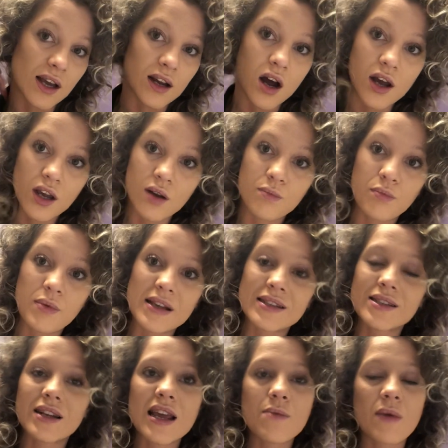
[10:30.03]
Like, I could be
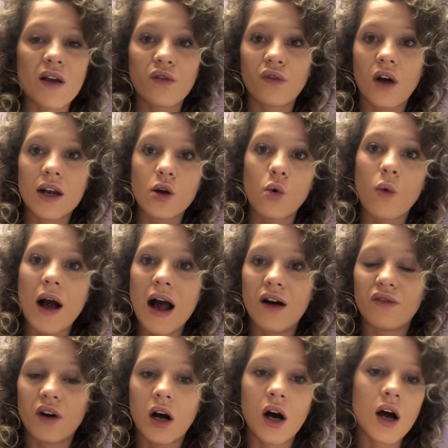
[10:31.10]
sleeping funny or
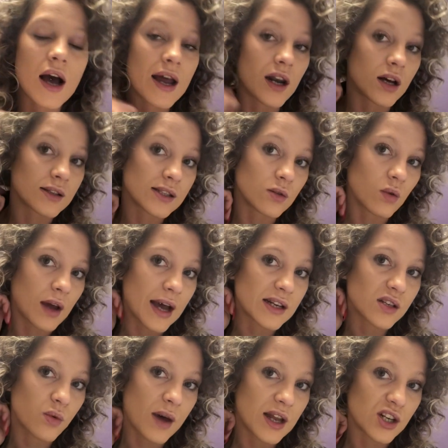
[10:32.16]
whatever and I'd still
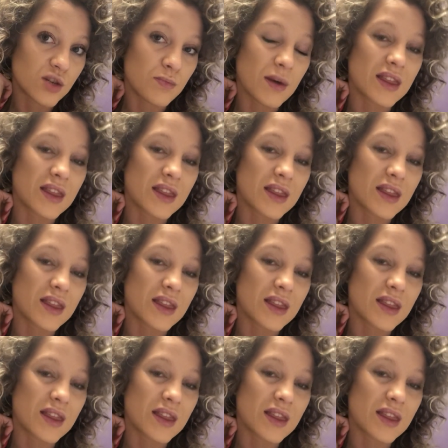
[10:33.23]
get a twinge.